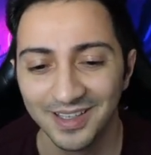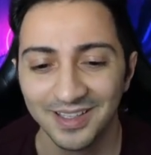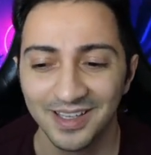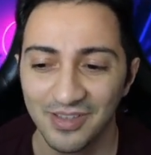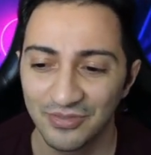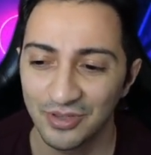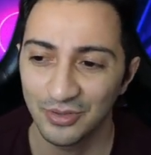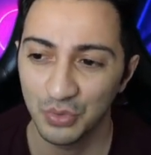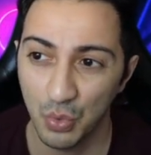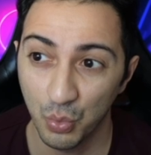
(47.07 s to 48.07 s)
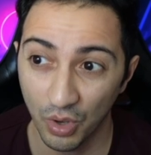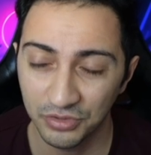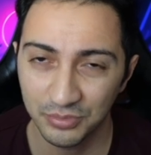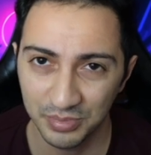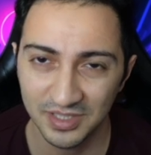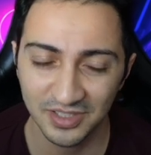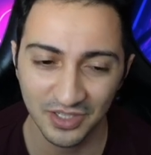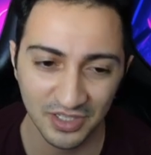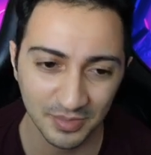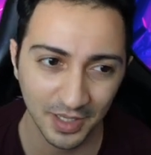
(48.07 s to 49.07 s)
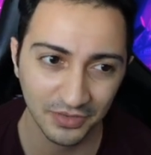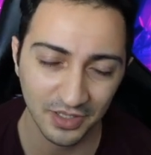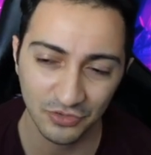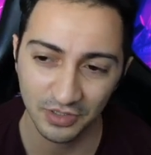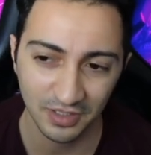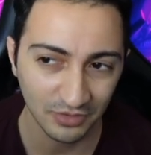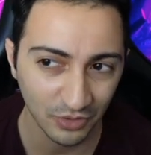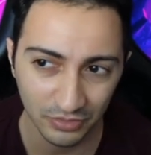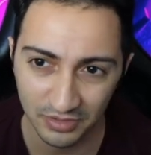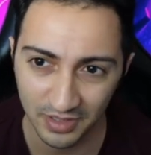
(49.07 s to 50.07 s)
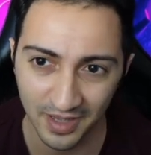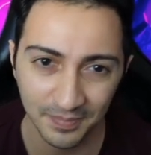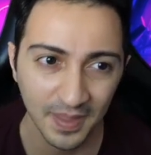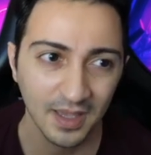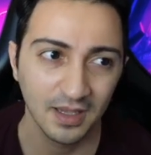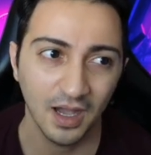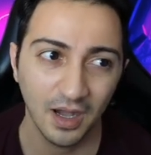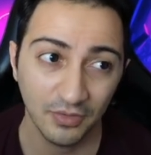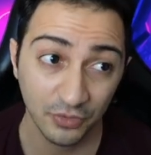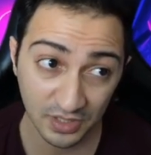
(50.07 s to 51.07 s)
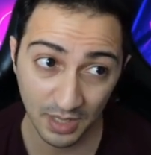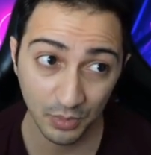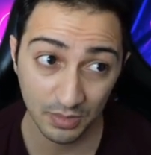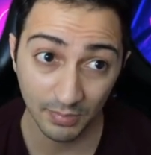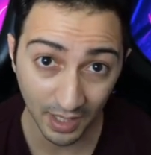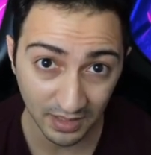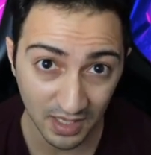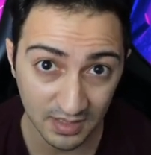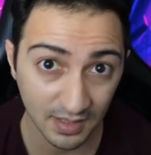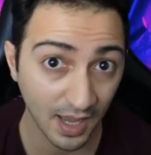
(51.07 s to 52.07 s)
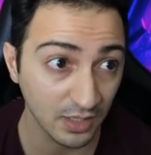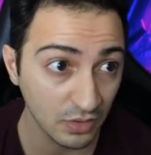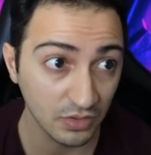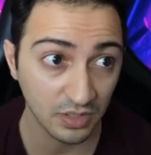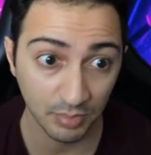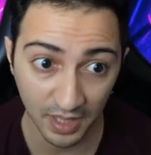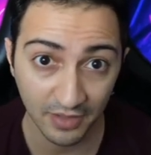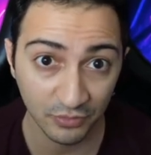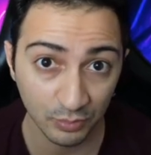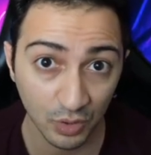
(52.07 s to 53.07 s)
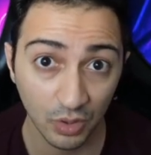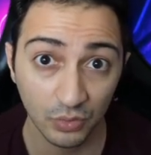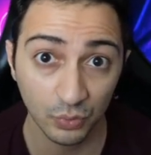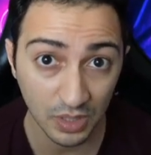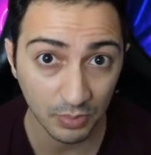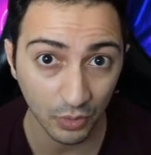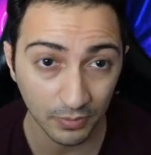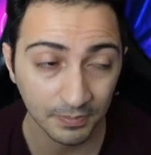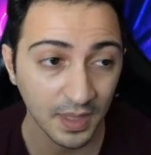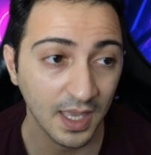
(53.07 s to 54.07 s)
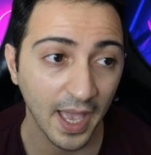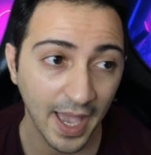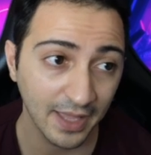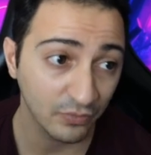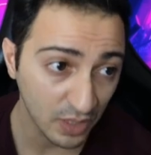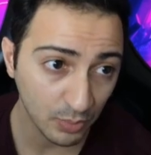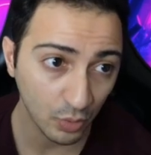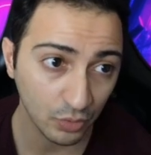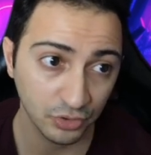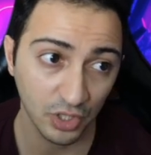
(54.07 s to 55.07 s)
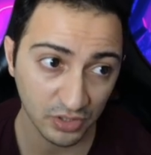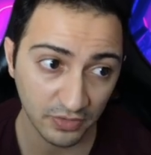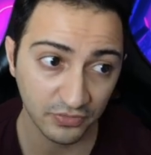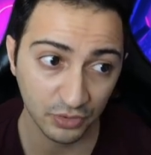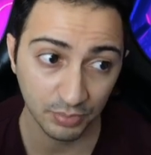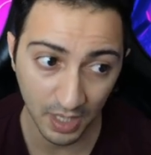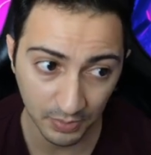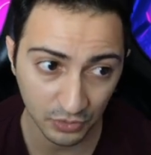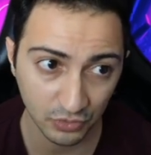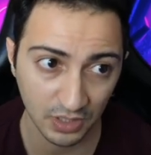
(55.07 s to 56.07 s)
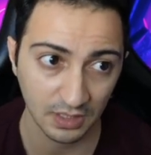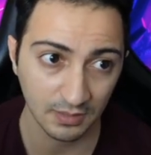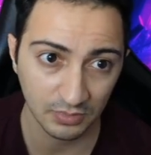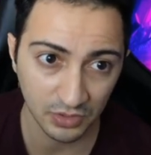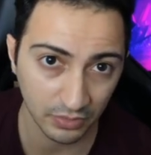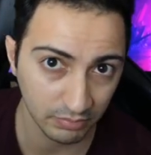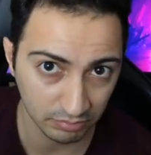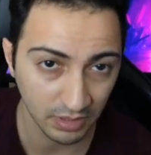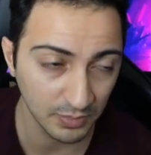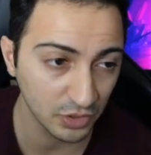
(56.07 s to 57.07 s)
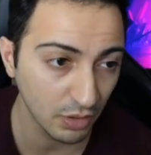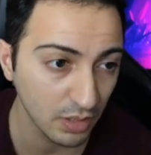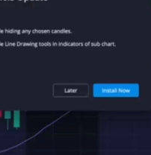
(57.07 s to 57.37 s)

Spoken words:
if you want to be serious about day trading. Don't do that. For example, in my case, I use a platform called Webull, and Webull does offer paper trading. So let me show you.